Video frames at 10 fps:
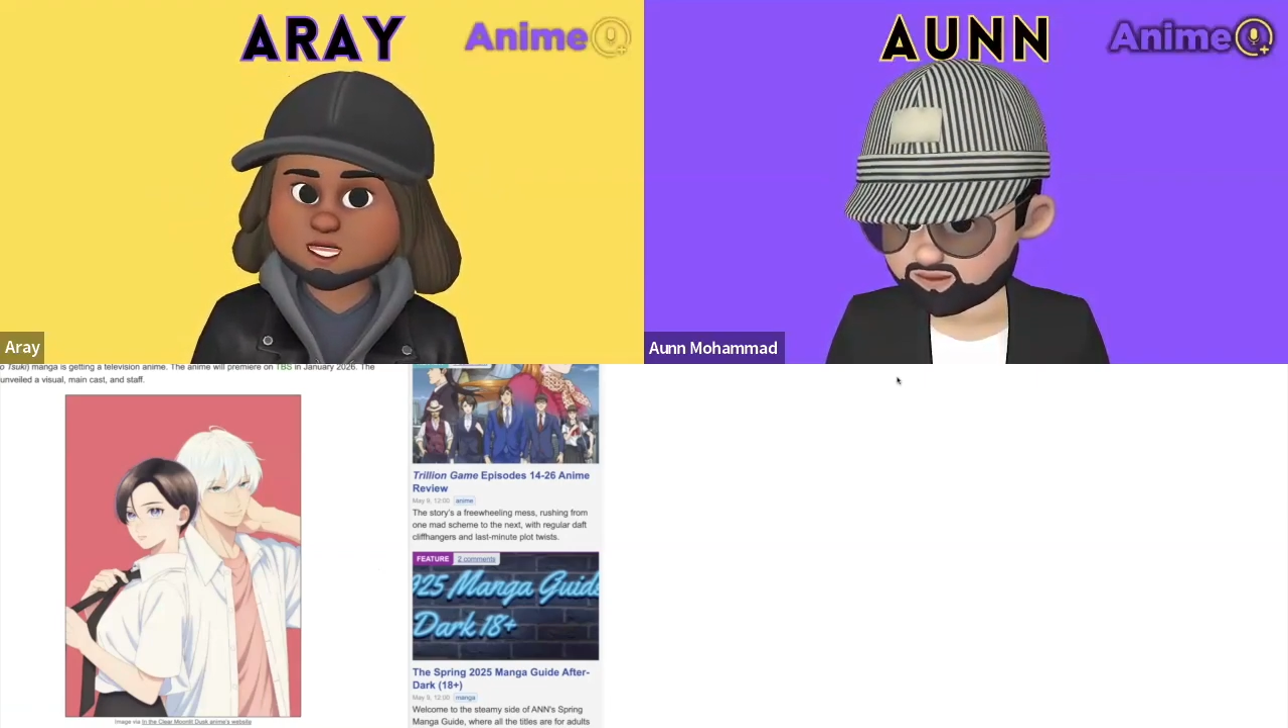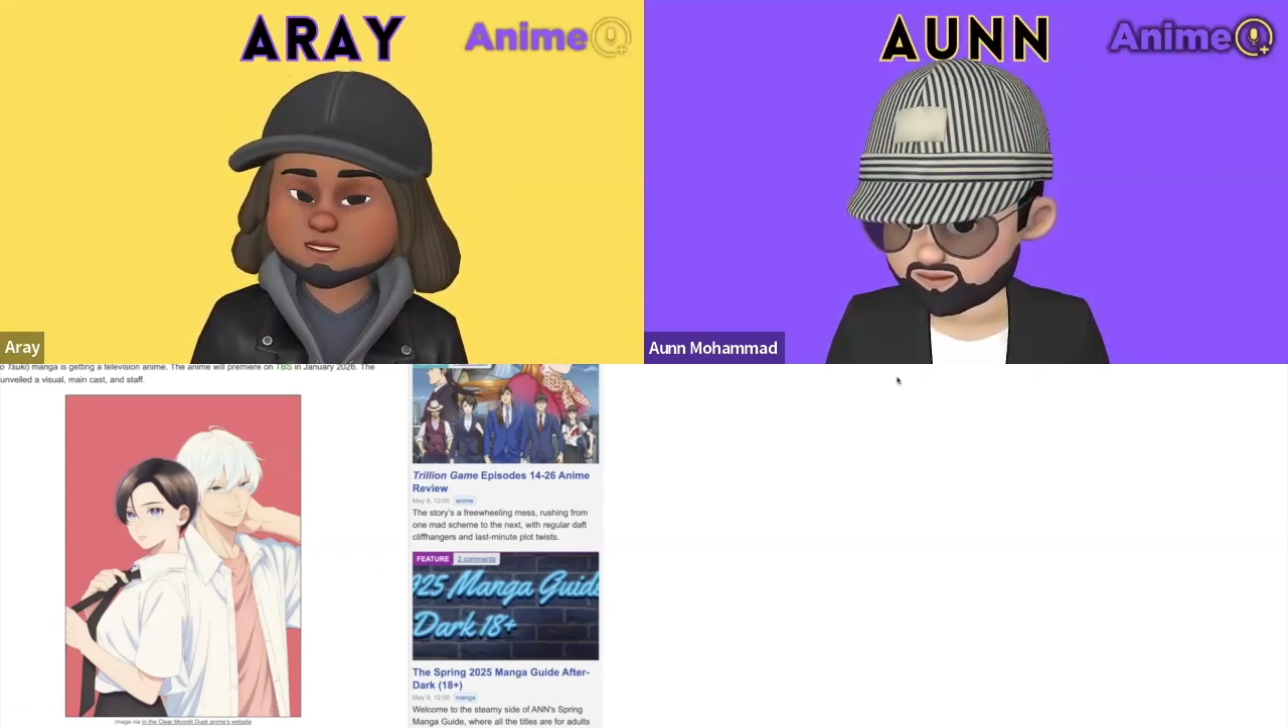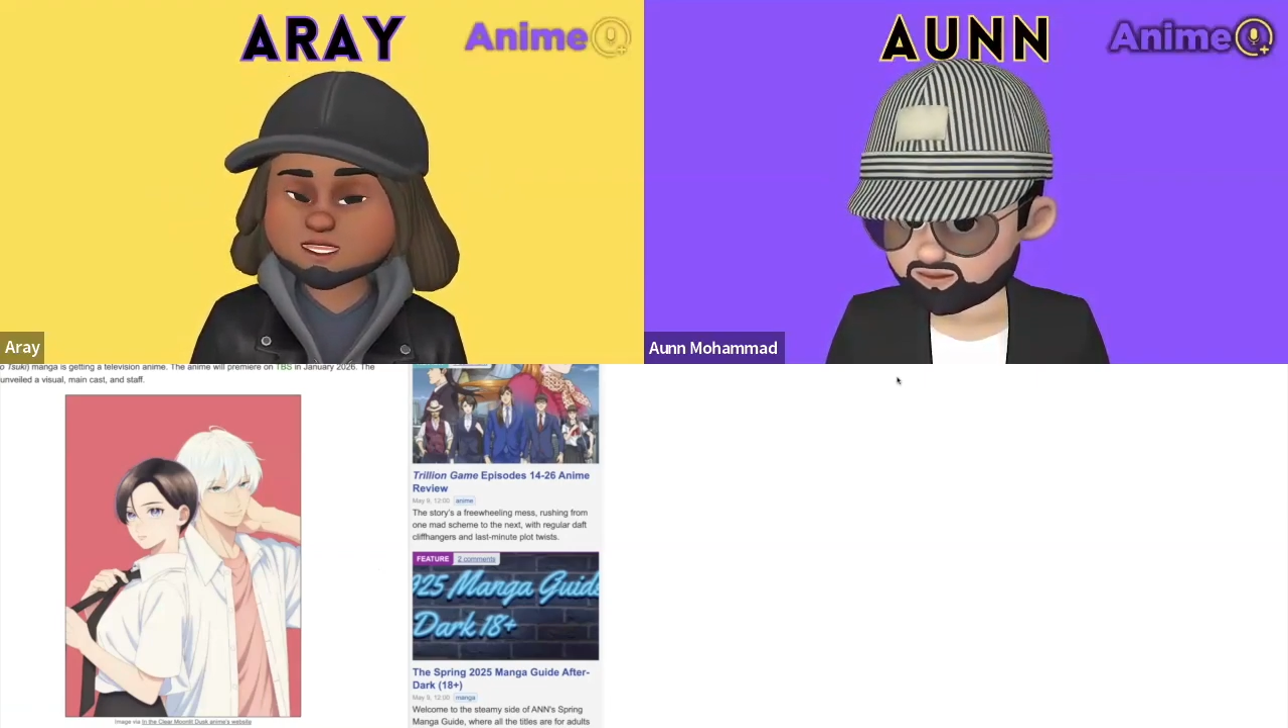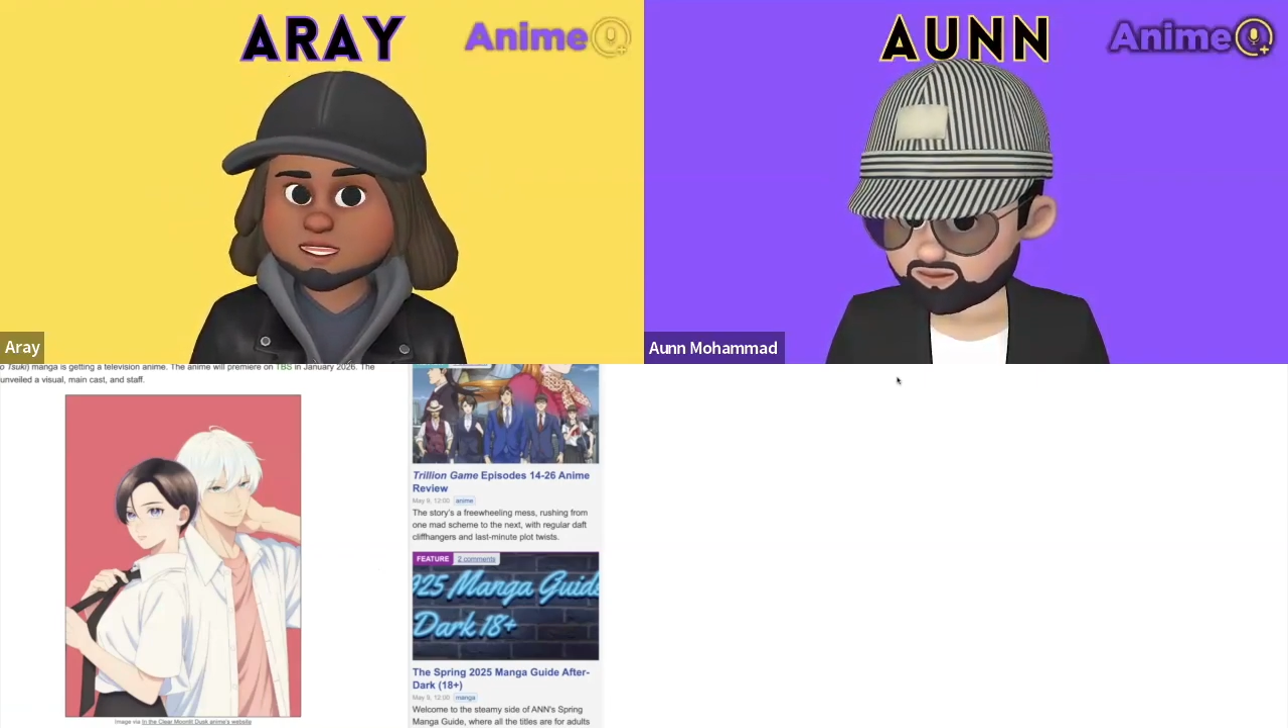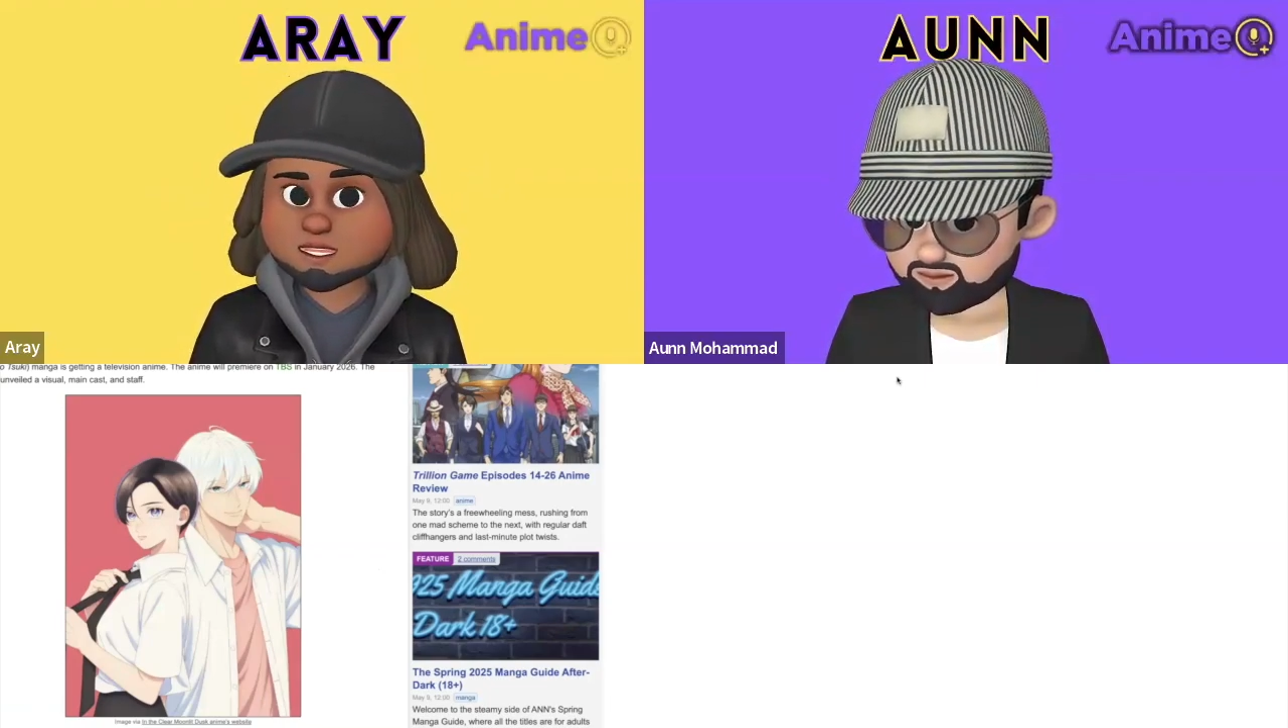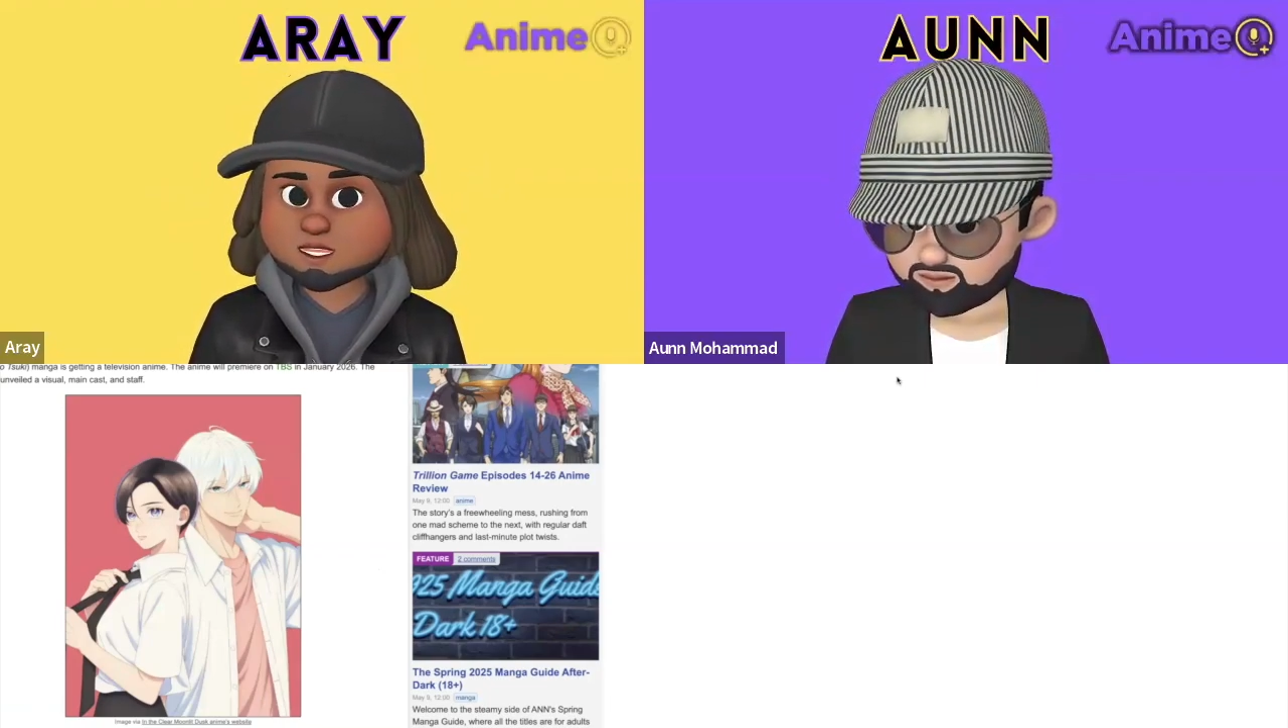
I want to say